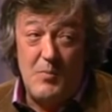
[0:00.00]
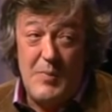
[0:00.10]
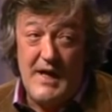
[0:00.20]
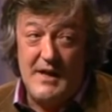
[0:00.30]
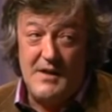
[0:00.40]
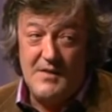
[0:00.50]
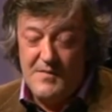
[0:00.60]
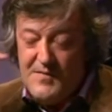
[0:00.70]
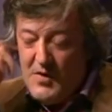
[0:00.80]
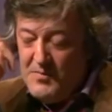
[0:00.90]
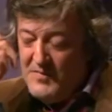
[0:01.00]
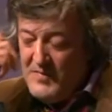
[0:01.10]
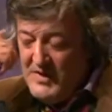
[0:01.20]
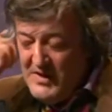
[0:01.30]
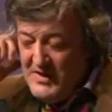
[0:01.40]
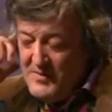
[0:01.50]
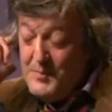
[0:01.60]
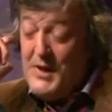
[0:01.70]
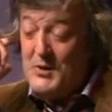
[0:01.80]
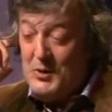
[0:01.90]
got back from
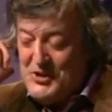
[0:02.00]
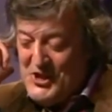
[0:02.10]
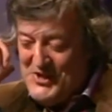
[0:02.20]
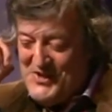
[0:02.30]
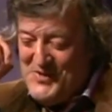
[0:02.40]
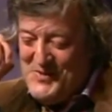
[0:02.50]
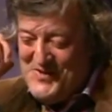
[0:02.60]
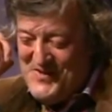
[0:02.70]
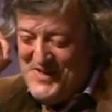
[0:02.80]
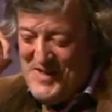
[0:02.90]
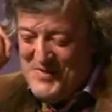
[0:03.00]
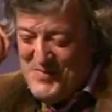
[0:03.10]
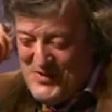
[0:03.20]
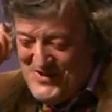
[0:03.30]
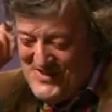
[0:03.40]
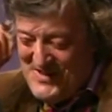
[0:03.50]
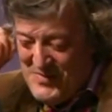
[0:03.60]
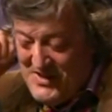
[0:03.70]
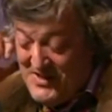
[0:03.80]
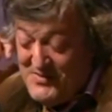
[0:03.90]
Puckle Church, which is the name of the prison
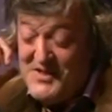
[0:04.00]
I'd been